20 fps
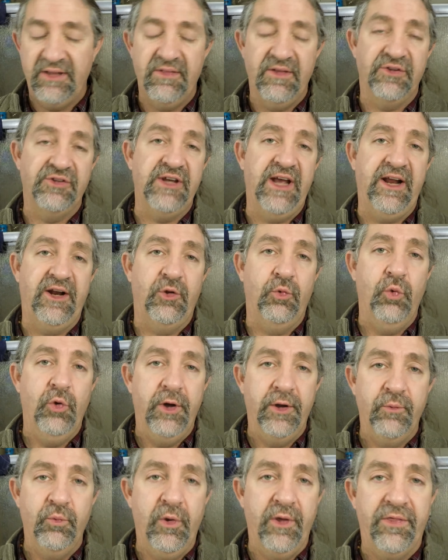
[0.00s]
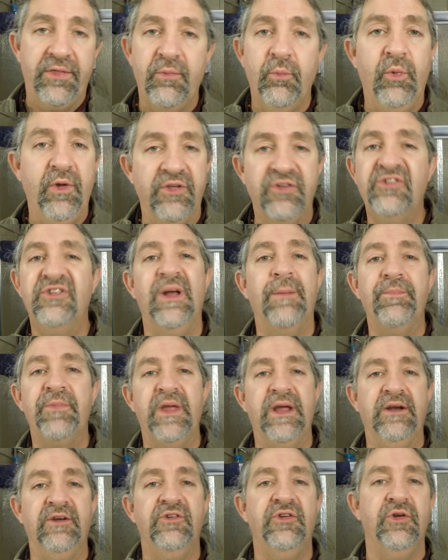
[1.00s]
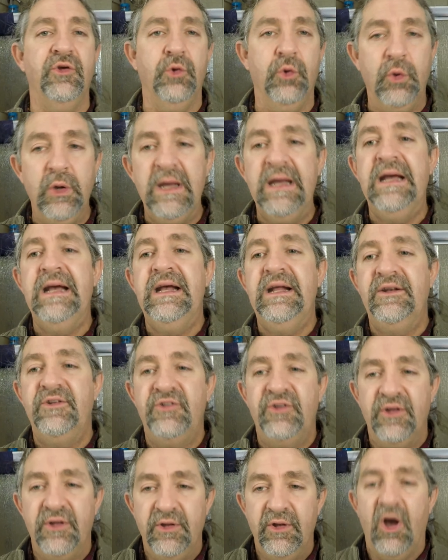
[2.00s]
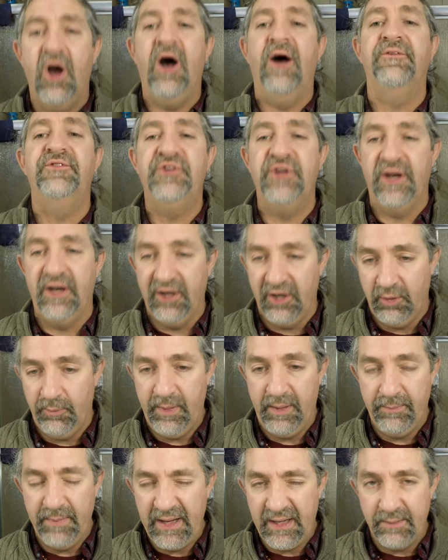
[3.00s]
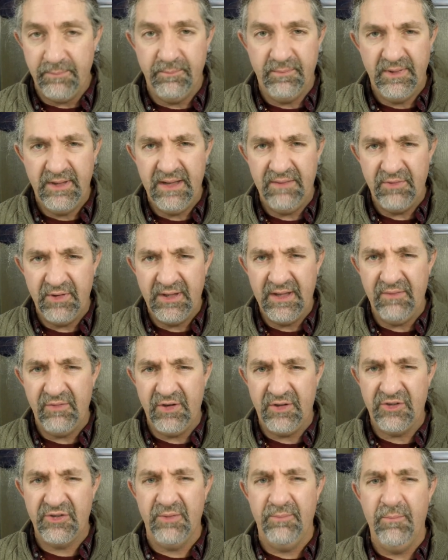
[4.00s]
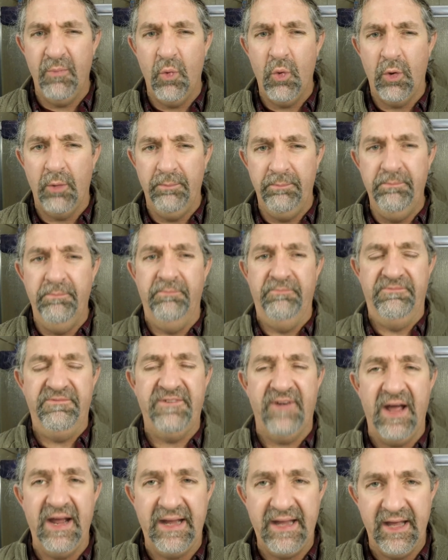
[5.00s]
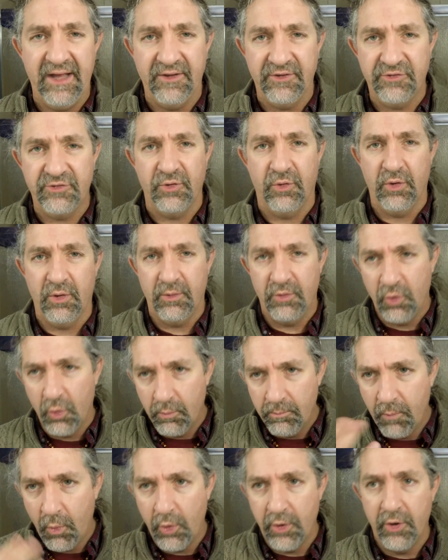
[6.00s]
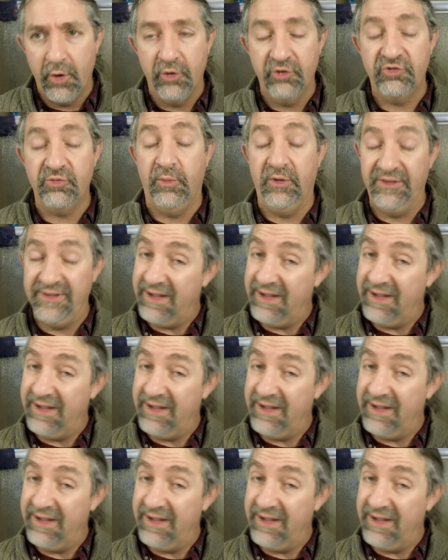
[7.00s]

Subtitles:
sandalwood with something to offset a little bit, give it some more oomph, I guess, or more noticeable.